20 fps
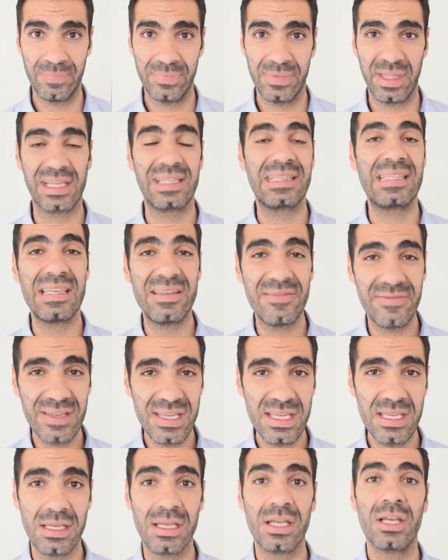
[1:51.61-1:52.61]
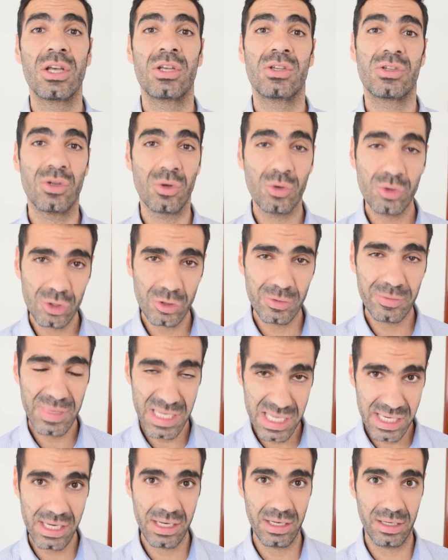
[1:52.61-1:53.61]
like TV, social
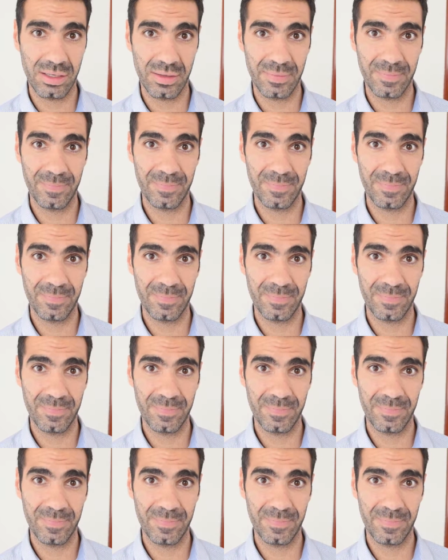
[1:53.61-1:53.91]
media.